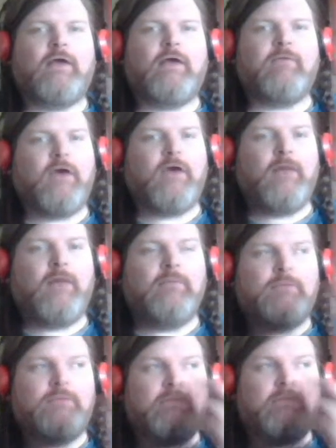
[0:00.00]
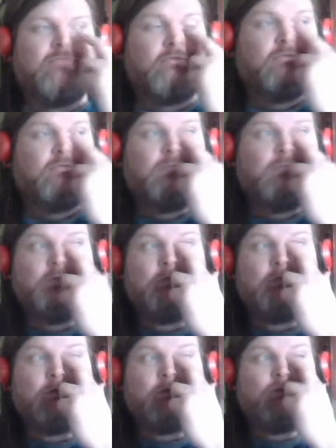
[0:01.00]
have a common belief system because
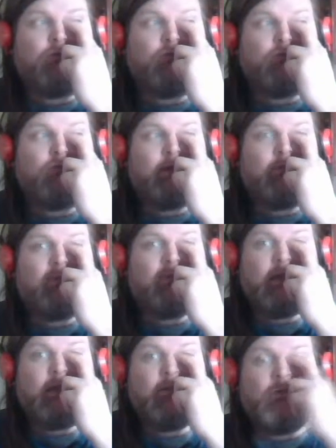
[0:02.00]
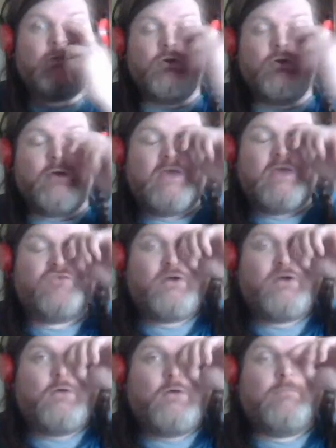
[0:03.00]
it's all drawn out of the same New Age
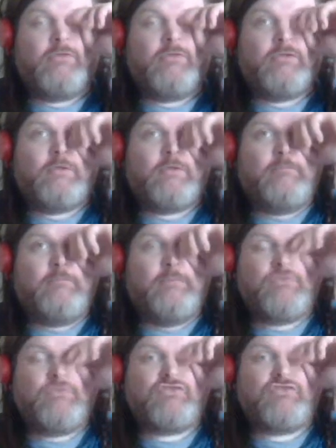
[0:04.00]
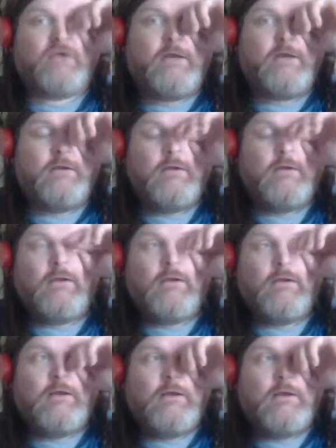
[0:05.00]
occult mystic bullshit,
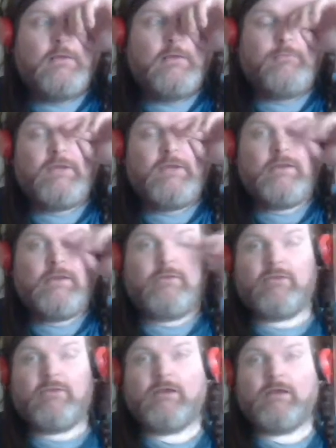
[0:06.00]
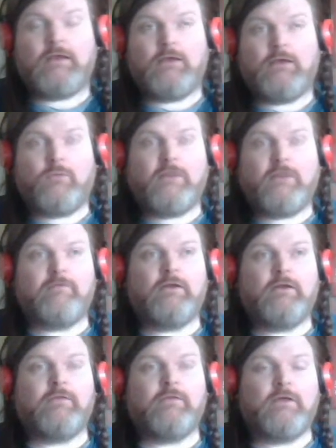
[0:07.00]
completely distinct and irrelevant
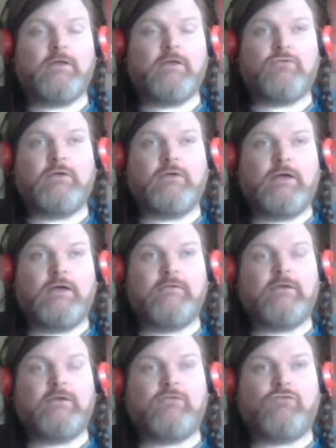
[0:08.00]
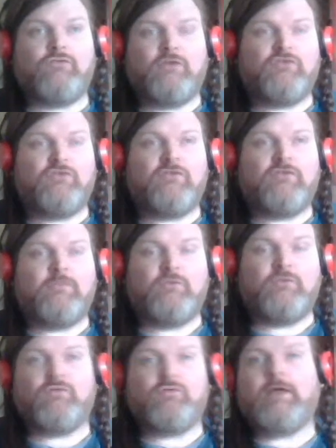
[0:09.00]
of the cultural context, tradition,
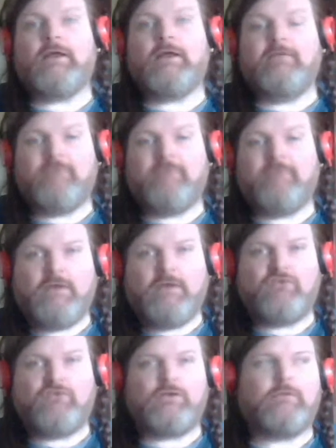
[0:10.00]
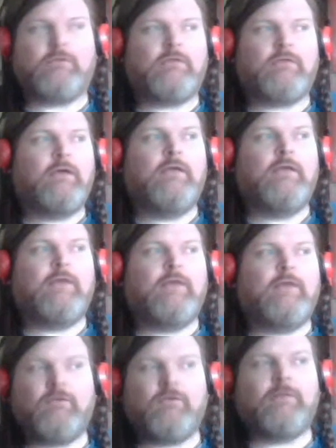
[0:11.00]
spirituality, and foundations.
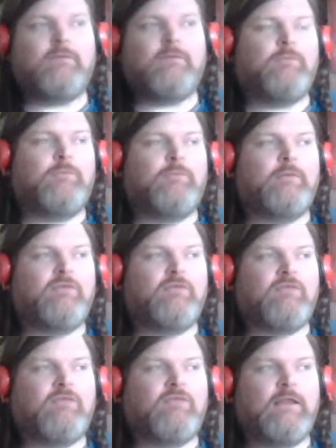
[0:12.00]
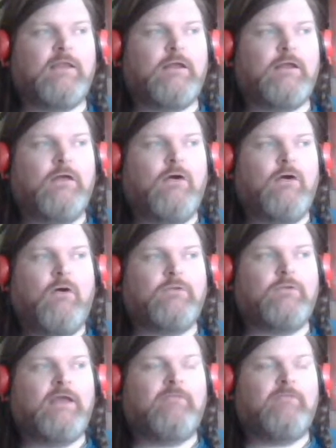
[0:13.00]
That's right up there with pretty much saying that
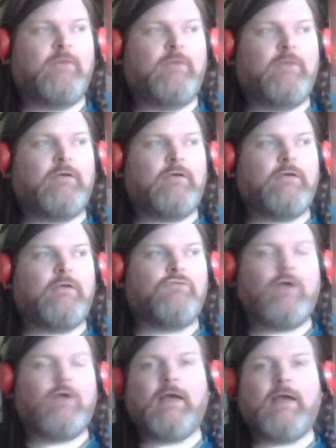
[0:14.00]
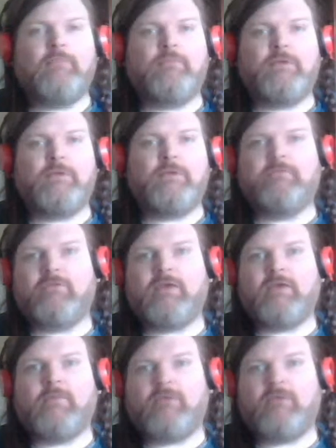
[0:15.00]
all Native American tribes believe the
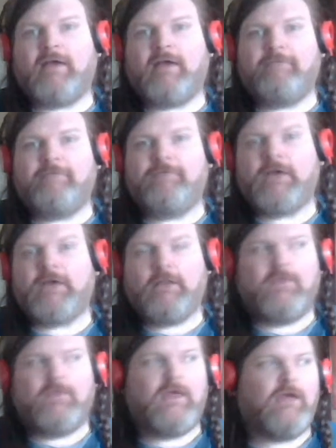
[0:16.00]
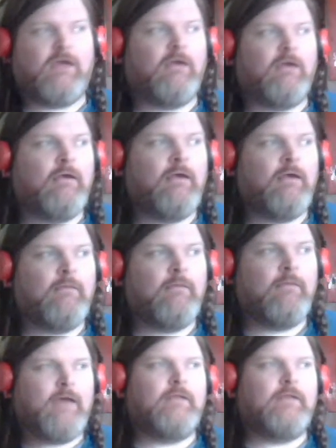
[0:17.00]
same exact fucking thing,
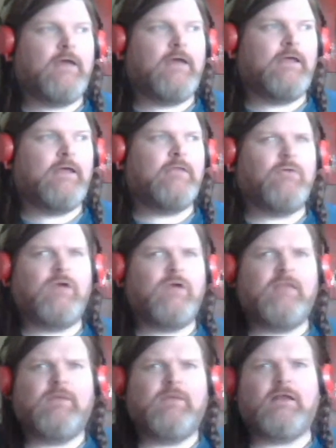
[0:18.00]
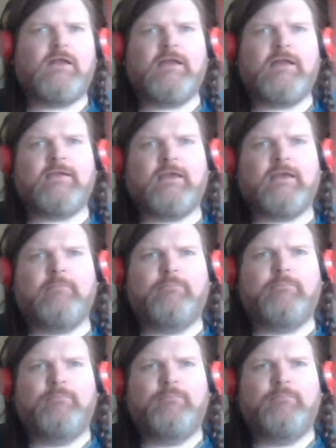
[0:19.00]
and that it's okay to be eclectic and
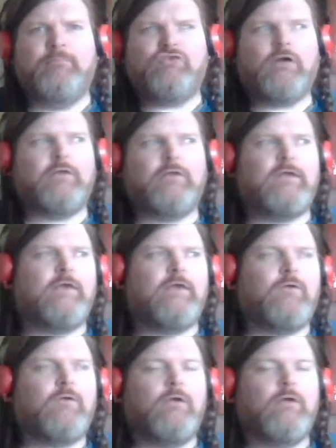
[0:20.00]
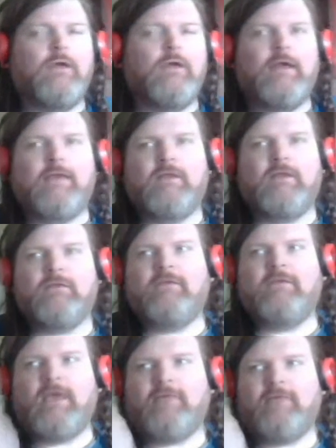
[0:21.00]
mush it all together, and then
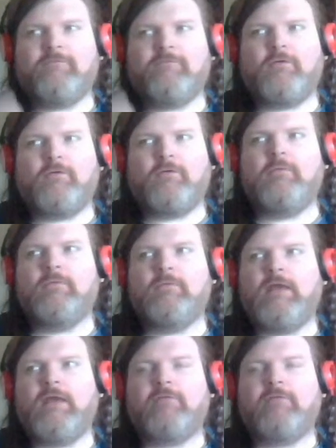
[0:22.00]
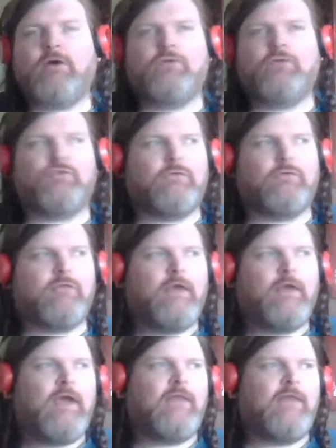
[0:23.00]
take it from Native cultures,
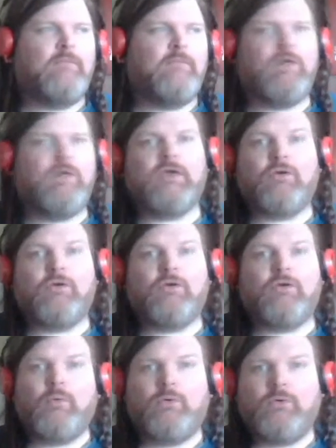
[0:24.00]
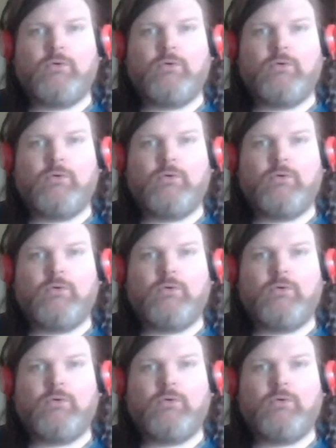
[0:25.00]
and then make it your own,